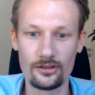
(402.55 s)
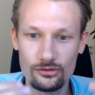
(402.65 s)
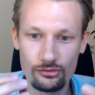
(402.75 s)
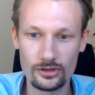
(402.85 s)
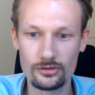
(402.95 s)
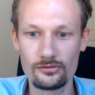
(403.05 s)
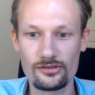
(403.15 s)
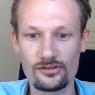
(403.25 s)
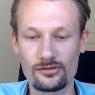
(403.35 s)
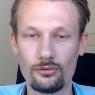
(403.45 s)
on
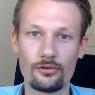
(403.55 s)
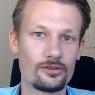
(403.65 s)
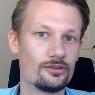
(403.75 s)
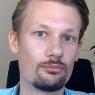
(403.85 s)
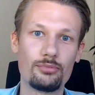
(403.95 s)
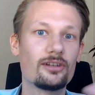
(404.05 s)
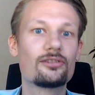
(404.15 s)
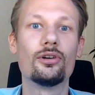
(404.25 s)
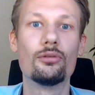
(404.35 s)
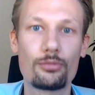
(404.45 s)
drones, or build
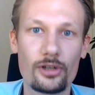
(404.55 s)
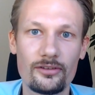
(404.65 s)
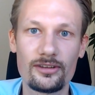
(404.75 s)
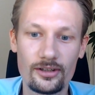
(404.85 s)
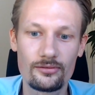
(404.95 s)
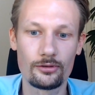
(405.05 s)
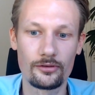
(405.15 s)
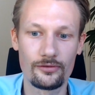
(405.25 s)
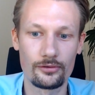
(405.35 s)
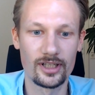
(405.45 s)
your own private
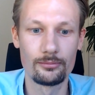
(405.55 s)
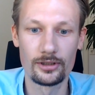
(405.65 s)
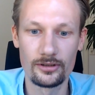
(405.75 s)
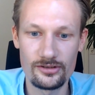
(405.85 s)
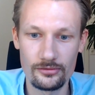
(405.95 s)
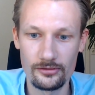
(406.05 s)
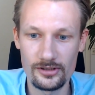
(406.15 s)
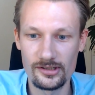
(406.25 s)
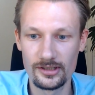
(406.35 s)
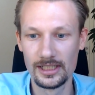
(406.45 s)
network for the ambulance
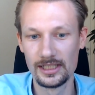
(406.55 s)
drones.